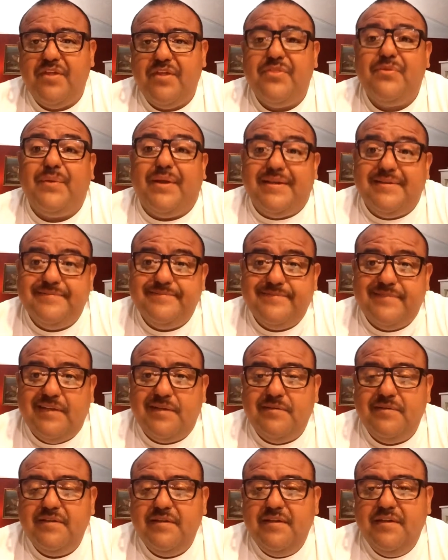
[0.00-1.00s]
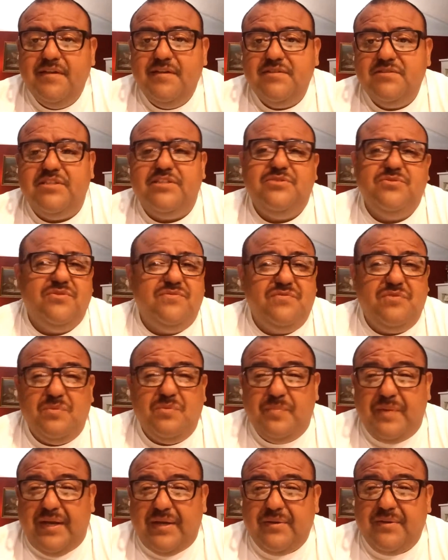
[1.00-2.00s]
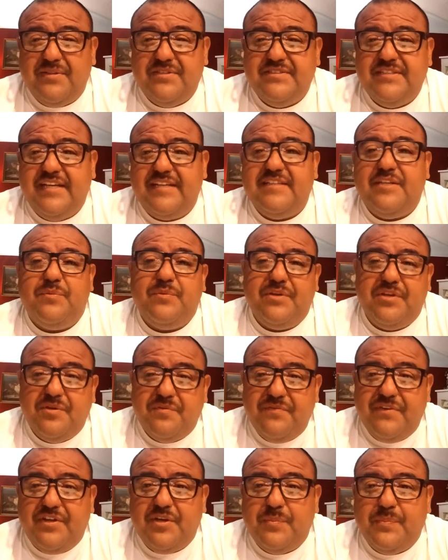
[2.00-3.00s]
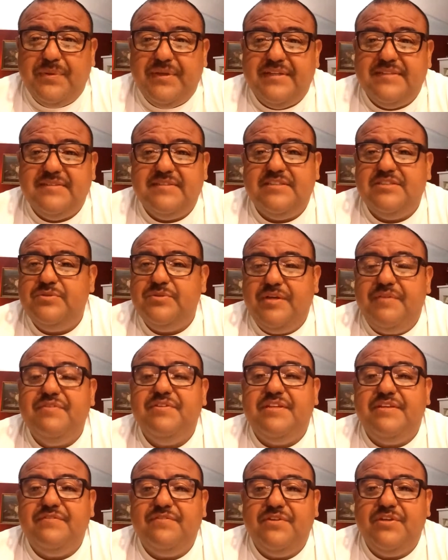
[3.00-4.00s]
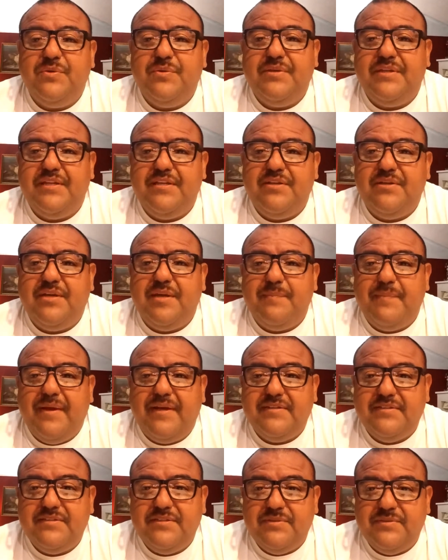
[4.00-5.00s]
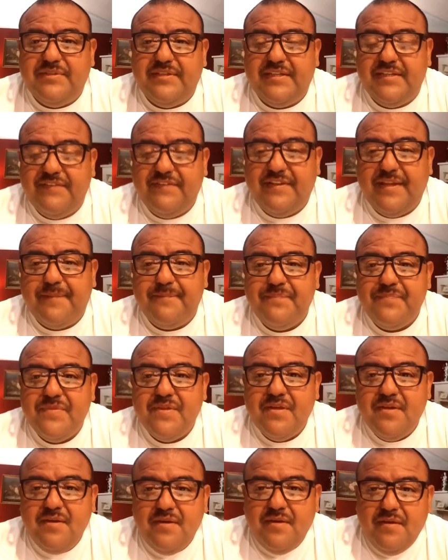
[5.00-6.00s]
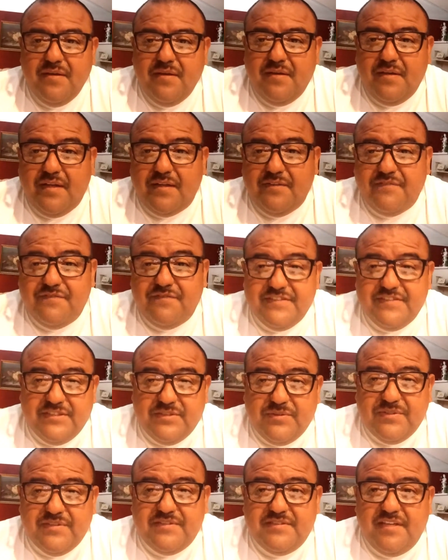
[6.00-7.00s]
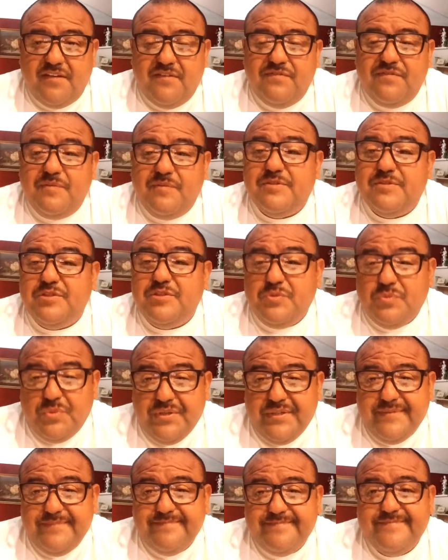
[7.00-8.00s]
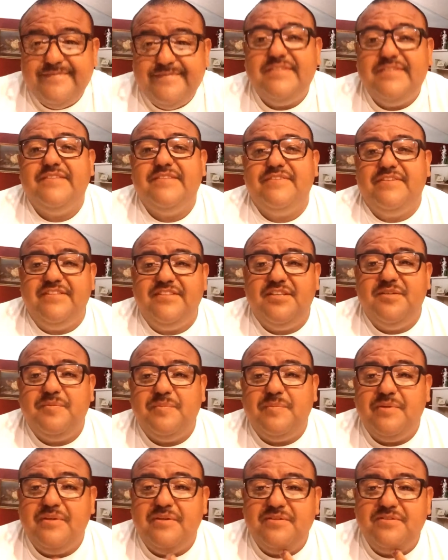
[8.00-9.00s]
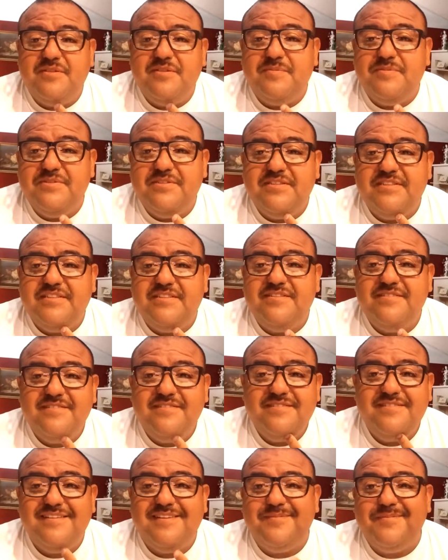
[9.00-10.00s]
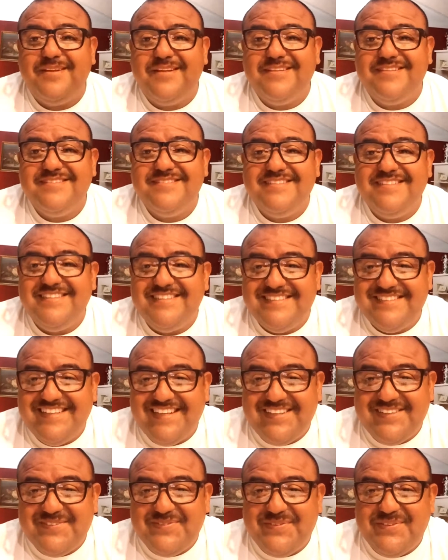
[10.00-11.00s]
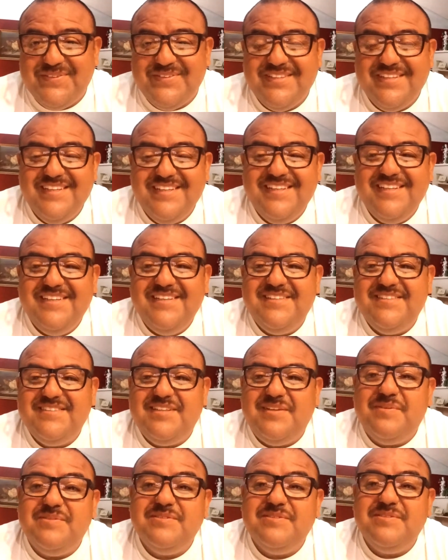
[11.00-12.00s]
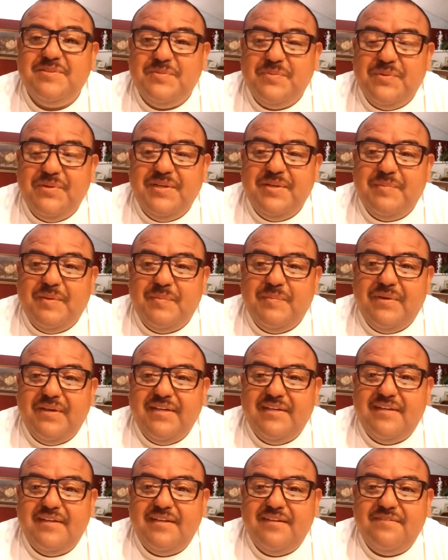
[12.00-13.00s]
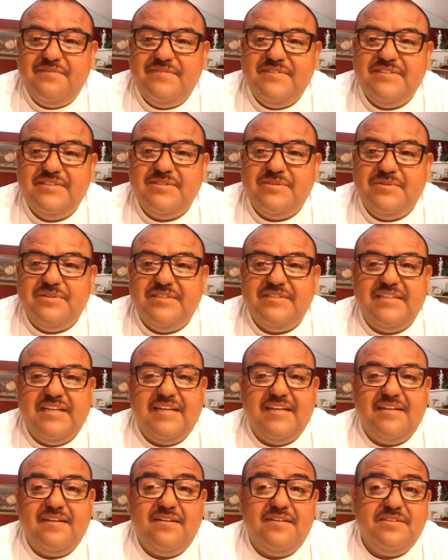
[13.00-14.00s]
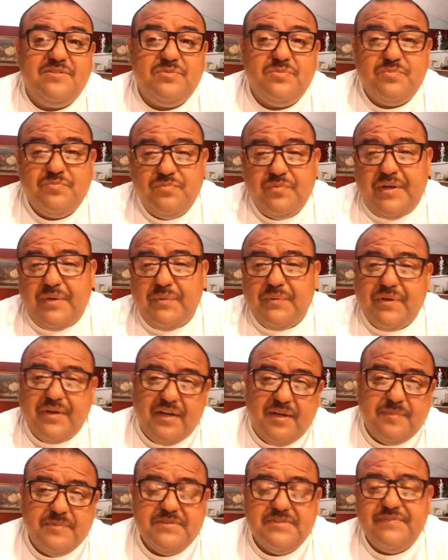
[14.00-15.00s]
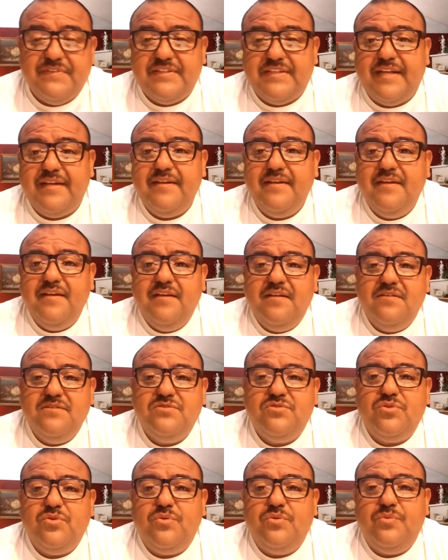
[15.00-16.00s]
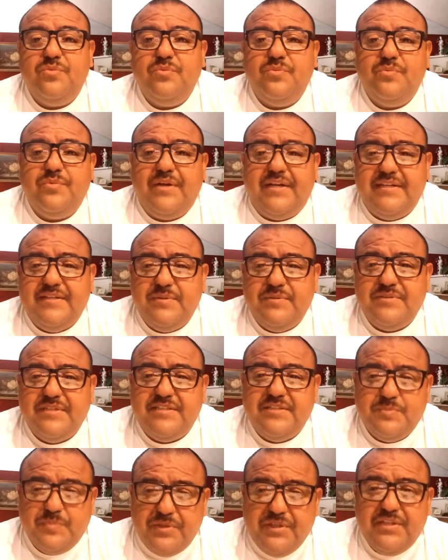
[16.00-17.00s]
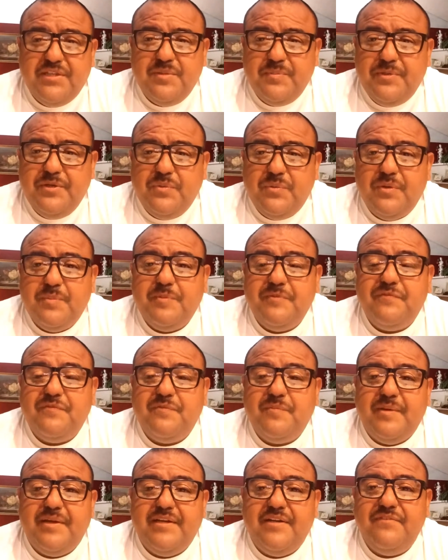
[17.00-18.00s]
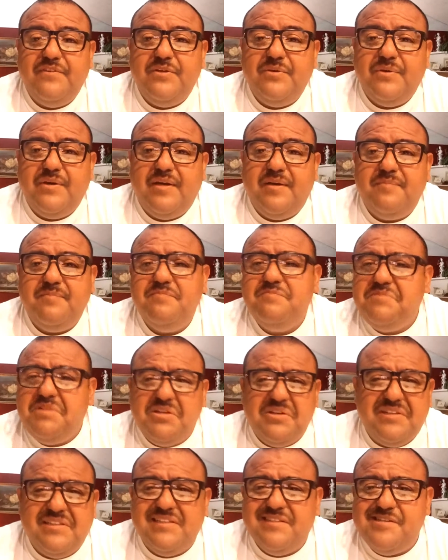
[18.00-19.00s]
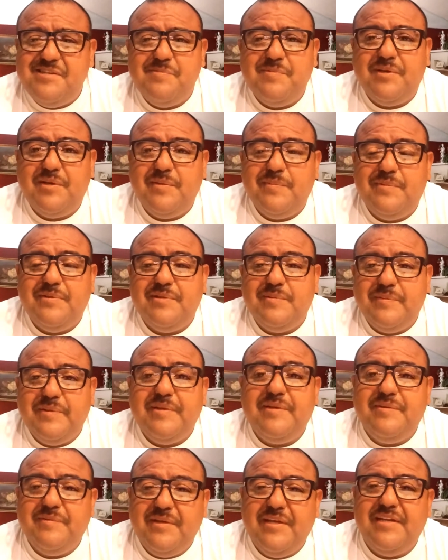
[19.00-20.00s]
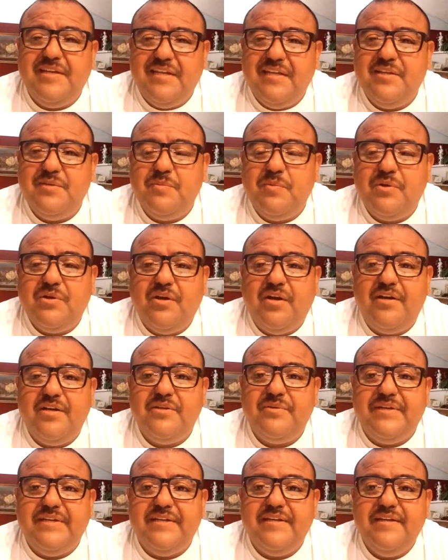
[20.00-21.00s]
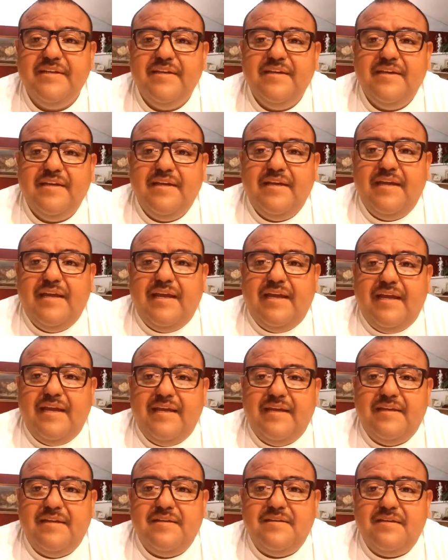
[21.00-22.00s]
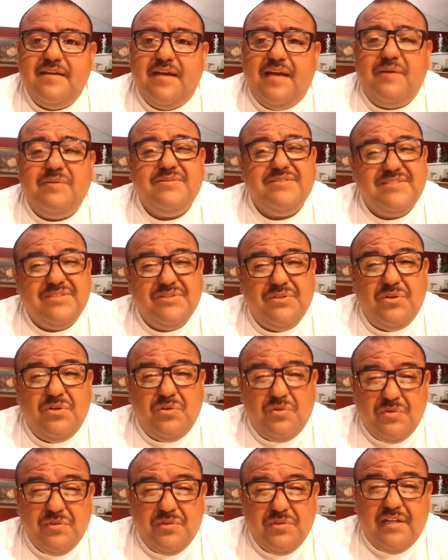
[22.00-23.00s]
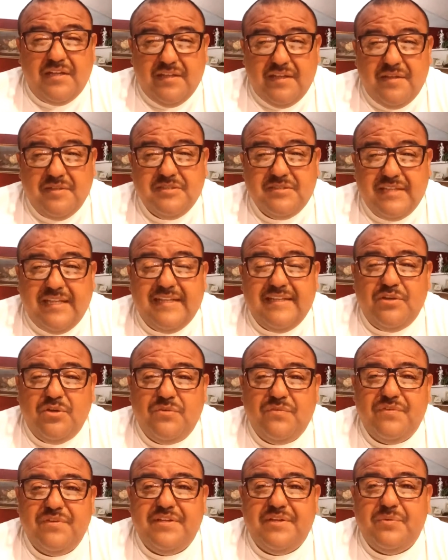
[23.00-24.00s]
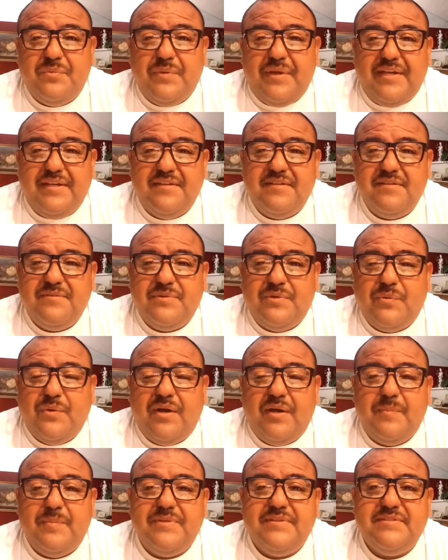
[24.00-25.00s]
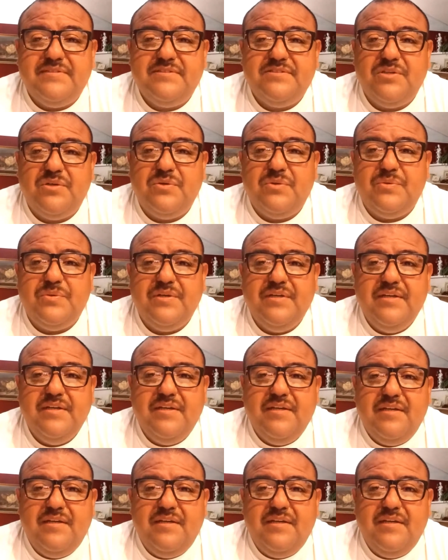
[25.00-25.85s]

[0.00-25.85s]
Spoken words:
a threat, you know. So they do a full background check, they run your fingerprints, they do everything for you, and then you get back to you and they give you that. Now the physical itself, I was a little worried because they could tell I'm a little double chin here. I'm not the skinniest guy in the world, so I was a little worried about my physical because I had all these weight requirements and stuff like that. So what I did was I just put a little bit of work before my interview. You know, at the gym a little bit, get a little more cardio in, and I was still slightly over their weight requirements. So